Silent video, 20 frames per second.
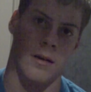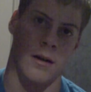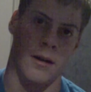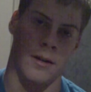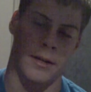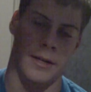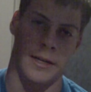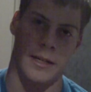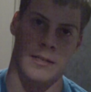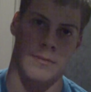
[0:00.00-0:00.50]
on
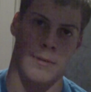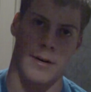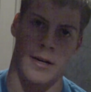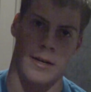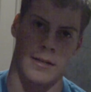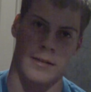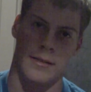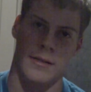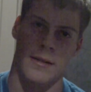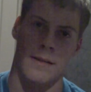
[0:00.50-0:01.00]
the
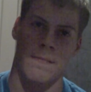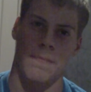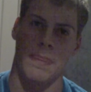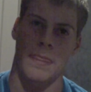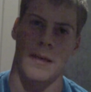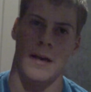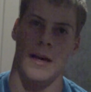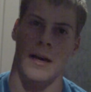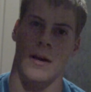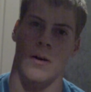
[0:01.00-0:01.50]
Xbox.
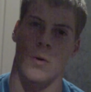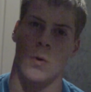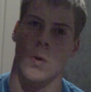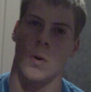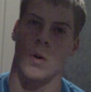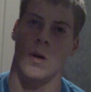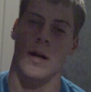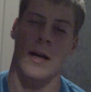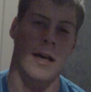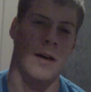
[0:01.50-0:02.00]

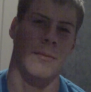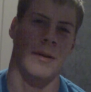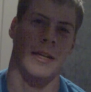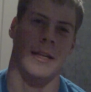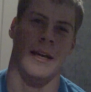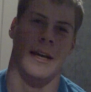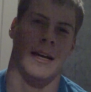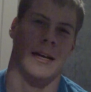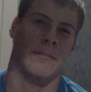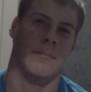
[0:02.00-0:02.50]
Or helmet
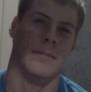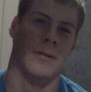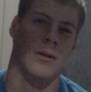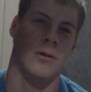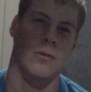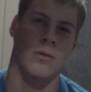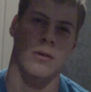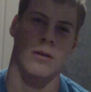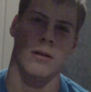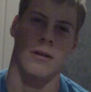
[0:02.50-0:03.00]
cam,
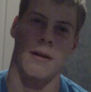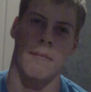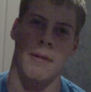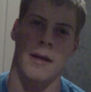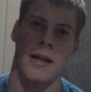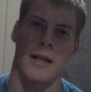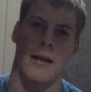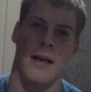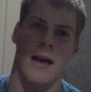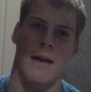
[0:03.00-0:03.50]
or I'm
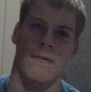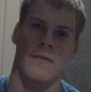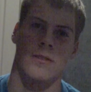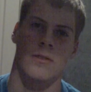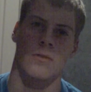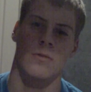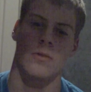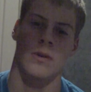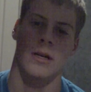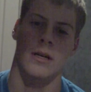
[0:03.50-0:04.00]
gonna have
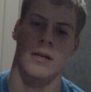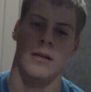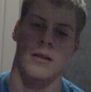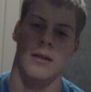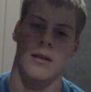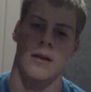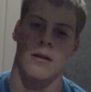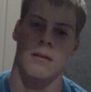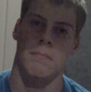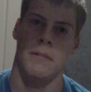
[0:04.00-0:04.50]
to
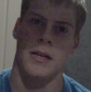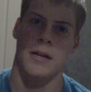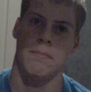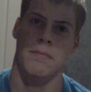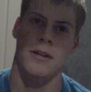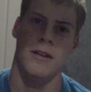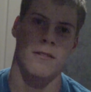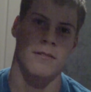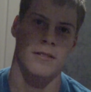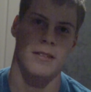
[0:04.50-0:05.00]
my
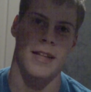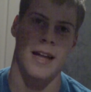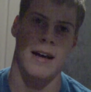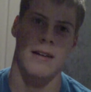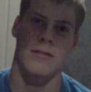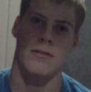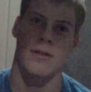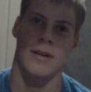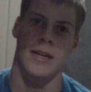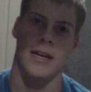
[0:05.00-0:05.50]
computer's
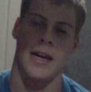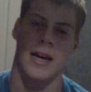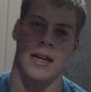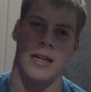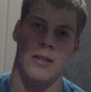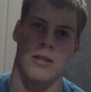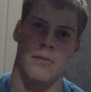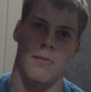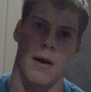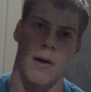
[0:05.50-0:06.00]
down, so I can't
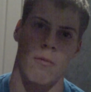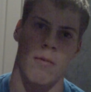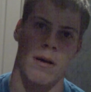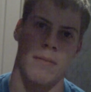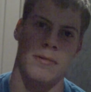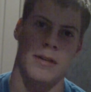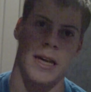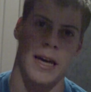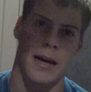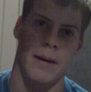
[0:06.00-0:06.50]
use my
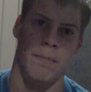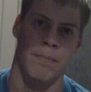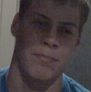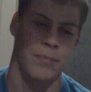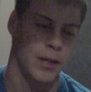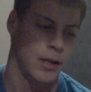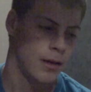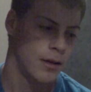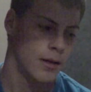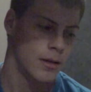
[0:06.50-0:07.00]
webcam,
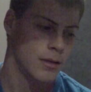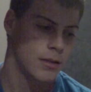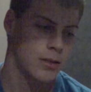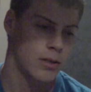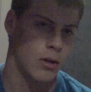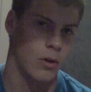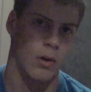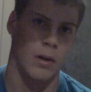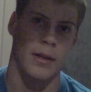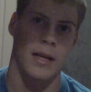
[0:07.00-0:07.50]

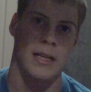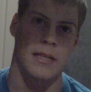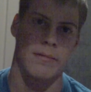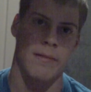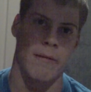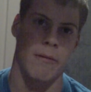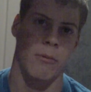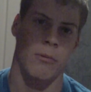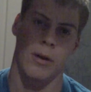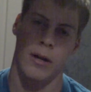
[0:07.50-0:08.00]
so that's
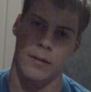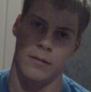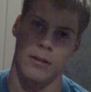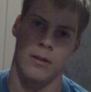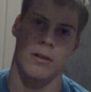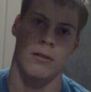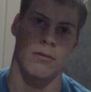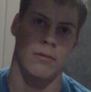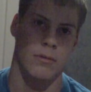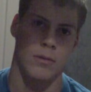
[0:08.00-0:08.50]
probably what I'll have
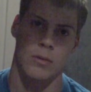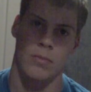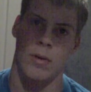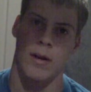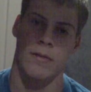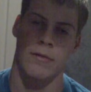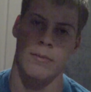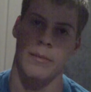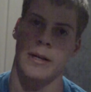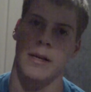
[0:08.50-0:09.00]
to do is
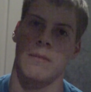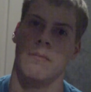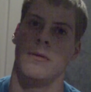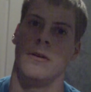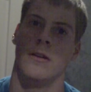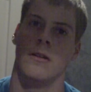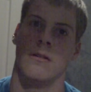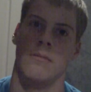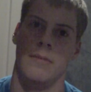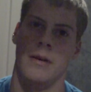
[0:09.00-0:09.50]
wait for my
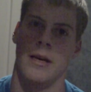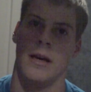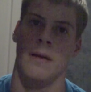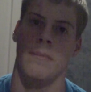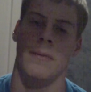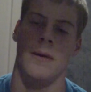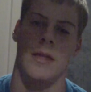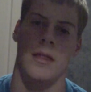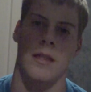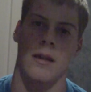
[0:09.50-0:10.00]
computer to be
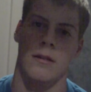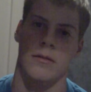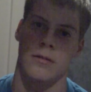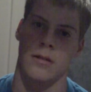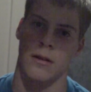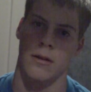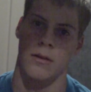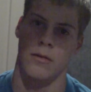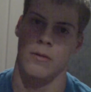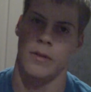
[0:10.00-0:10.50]
up, and then I'll
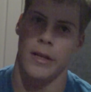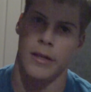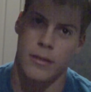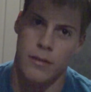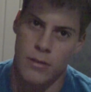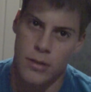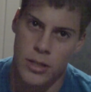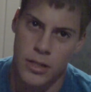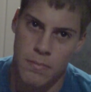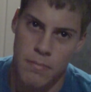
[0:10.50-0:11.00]
start doing that,
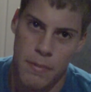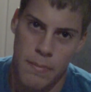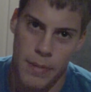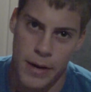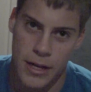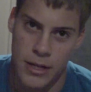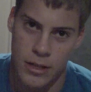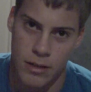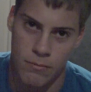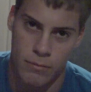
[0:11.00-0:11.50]
so just be
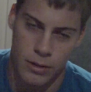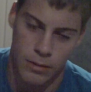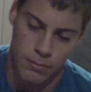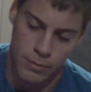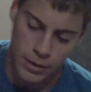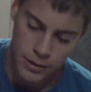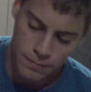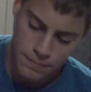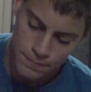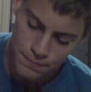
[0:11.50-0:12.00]
patient with
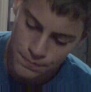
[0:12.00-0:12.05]
me.